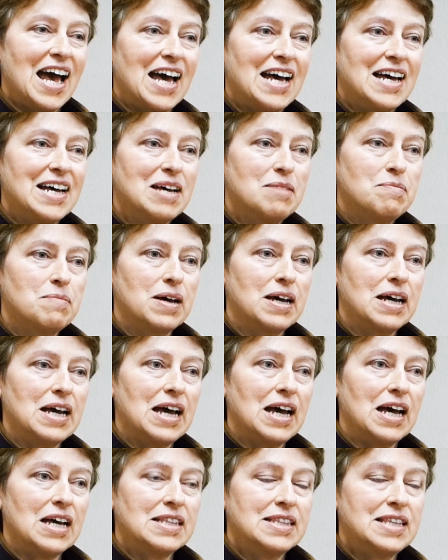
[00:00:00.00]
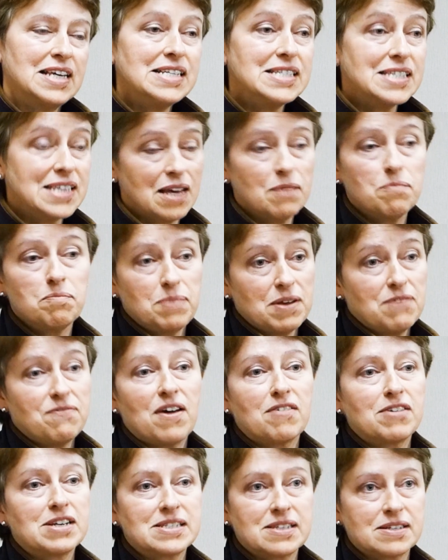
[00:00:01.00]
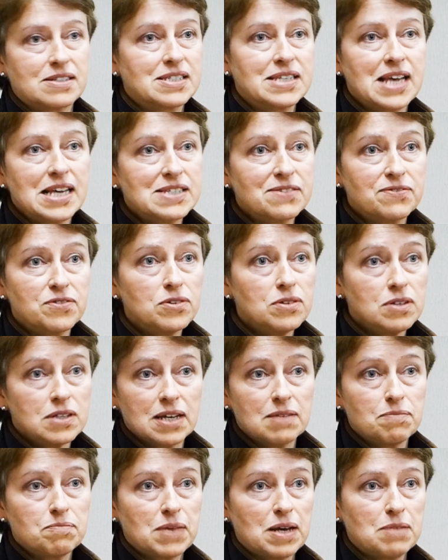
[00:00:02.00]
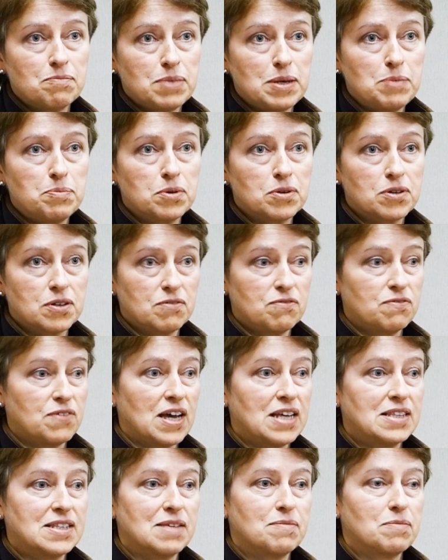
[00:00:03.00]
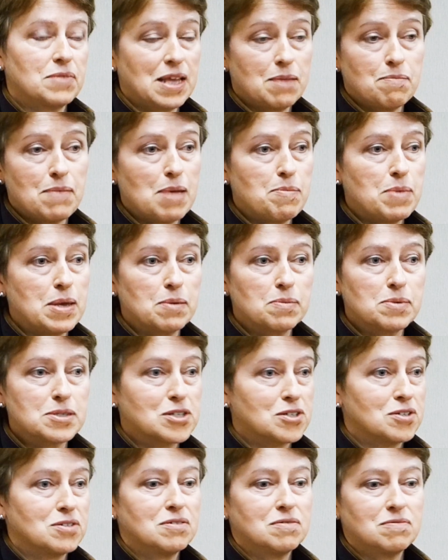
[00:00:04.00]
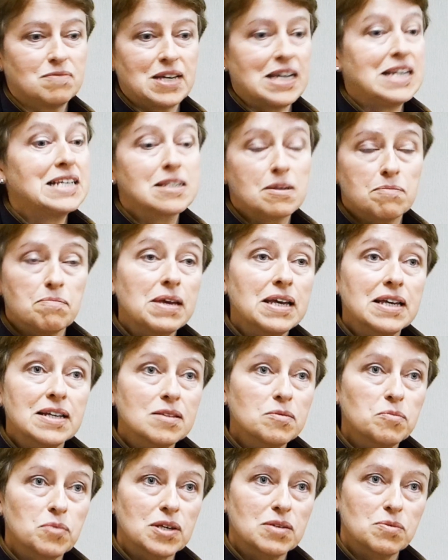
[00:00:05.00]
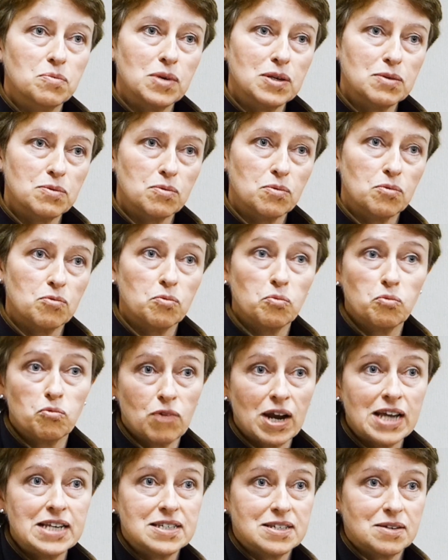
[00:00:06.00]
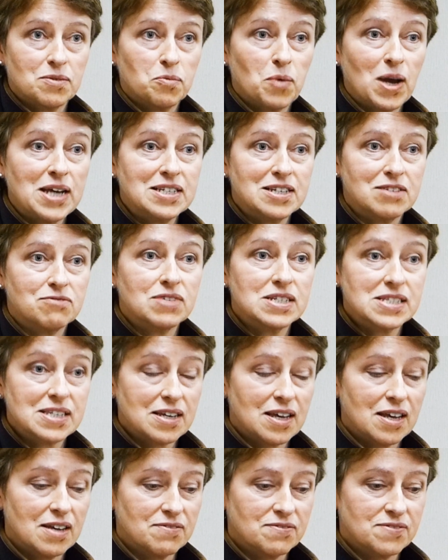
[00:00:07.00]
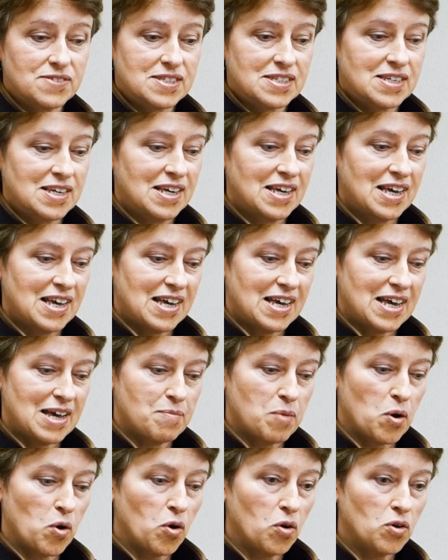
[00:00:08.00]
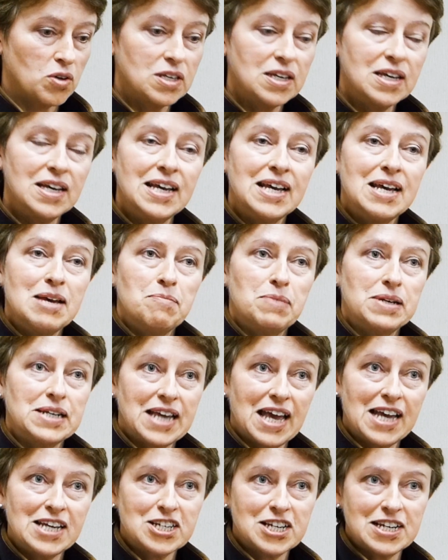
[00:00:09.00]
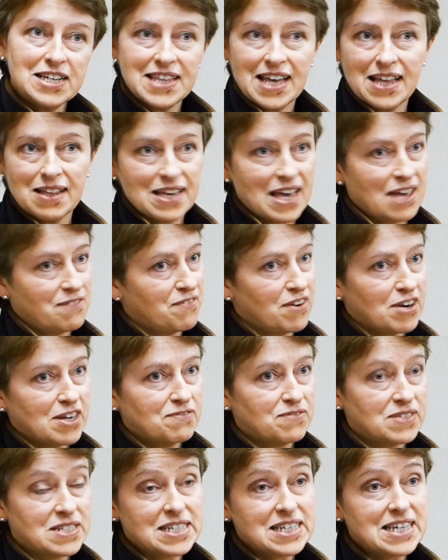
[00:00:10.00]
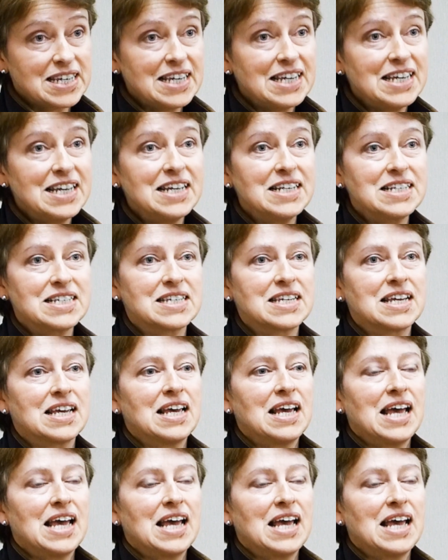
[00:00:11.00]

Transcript: Um, these can be very successful and, and people can find that they may be able to eat a meal with, with rate, weighted wrist cuffs um, on, but occasionally they'll get very fatigued,